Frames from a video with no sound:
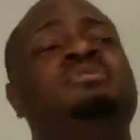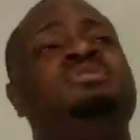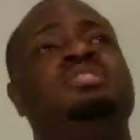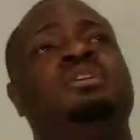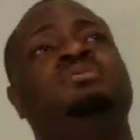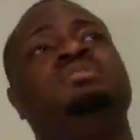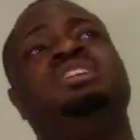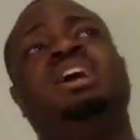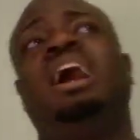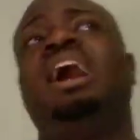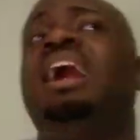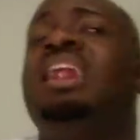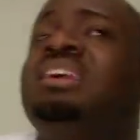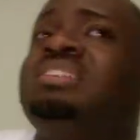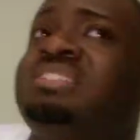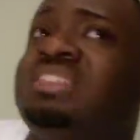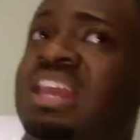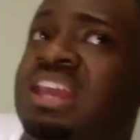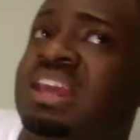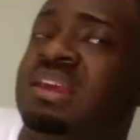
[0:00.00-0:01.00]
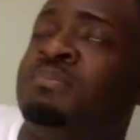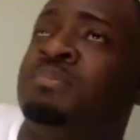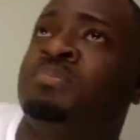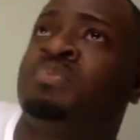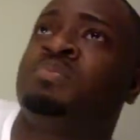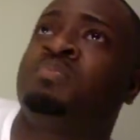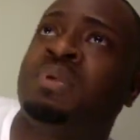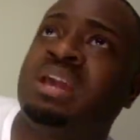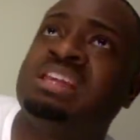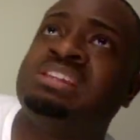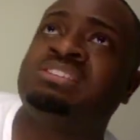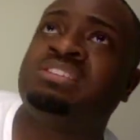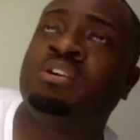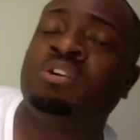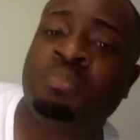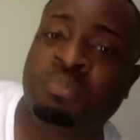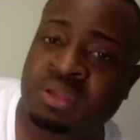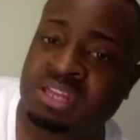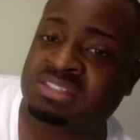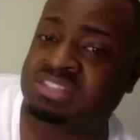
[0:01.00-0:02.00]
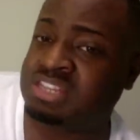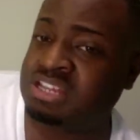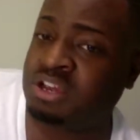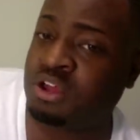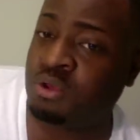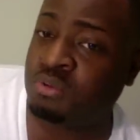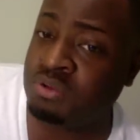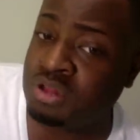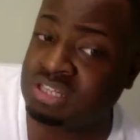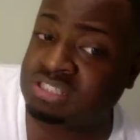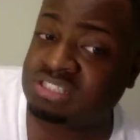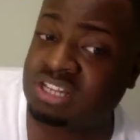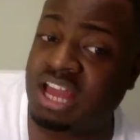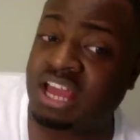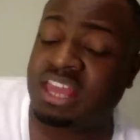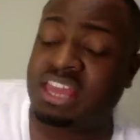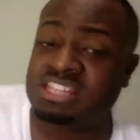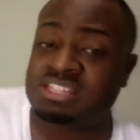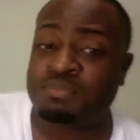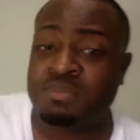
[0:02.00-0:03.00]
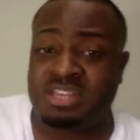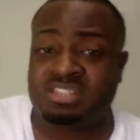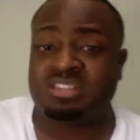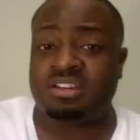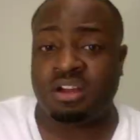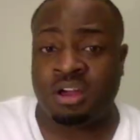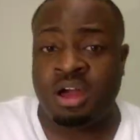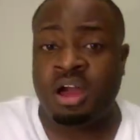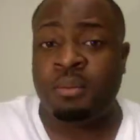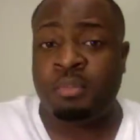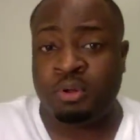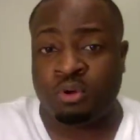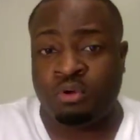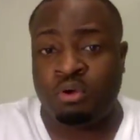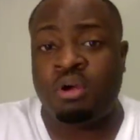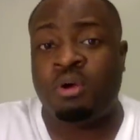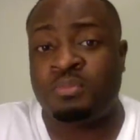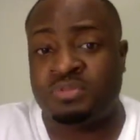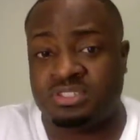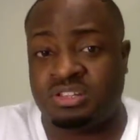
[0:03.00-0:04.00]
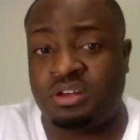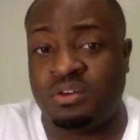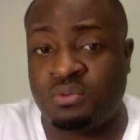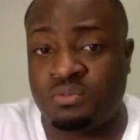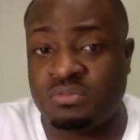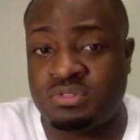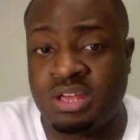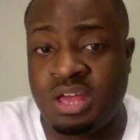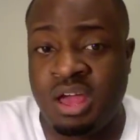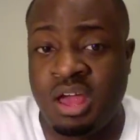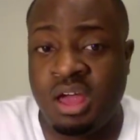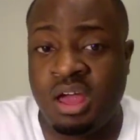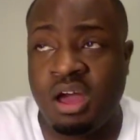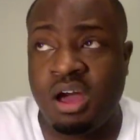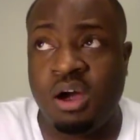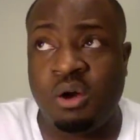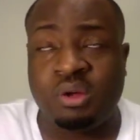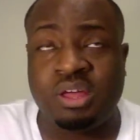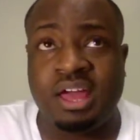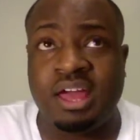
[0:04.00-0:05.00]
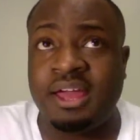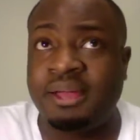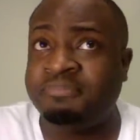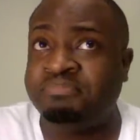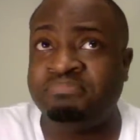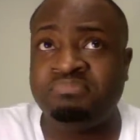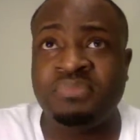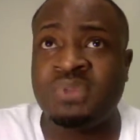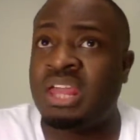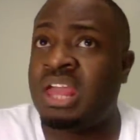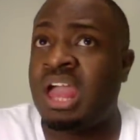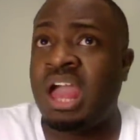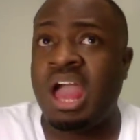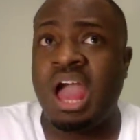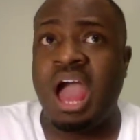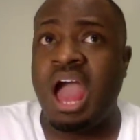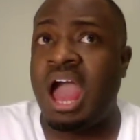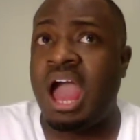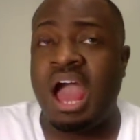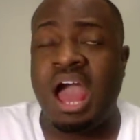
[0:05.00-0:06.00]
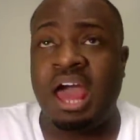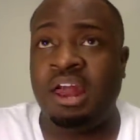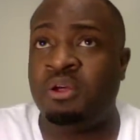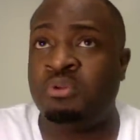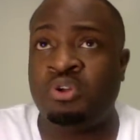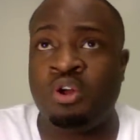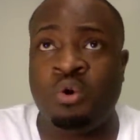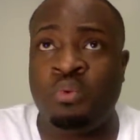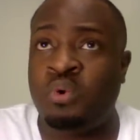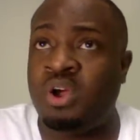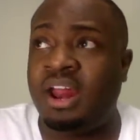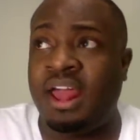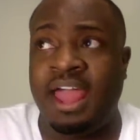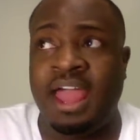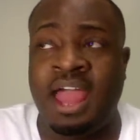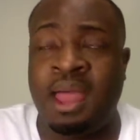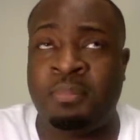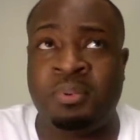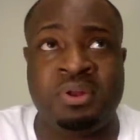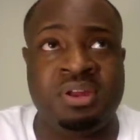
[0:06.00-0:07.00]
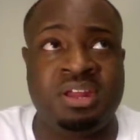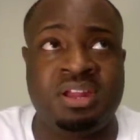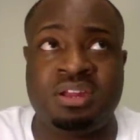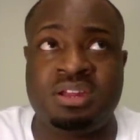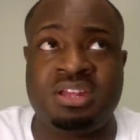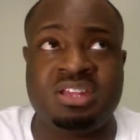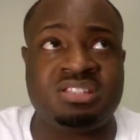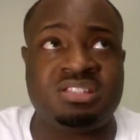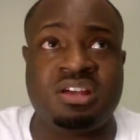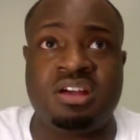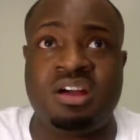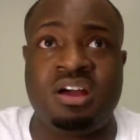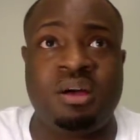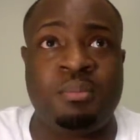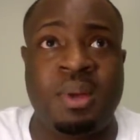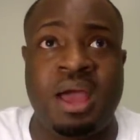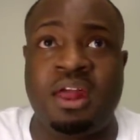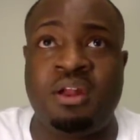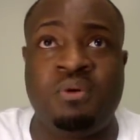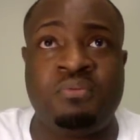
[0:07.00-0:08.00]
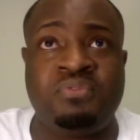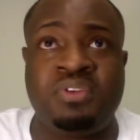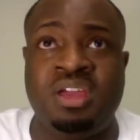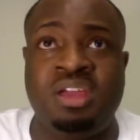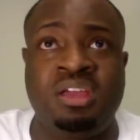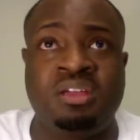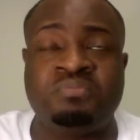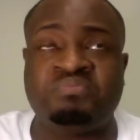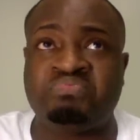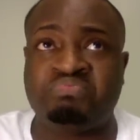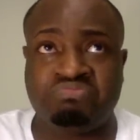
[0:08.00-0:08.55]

so tired. Benzino looks like he's missing a couple of chromosomes, okay? I don't know what happened in his, I don't think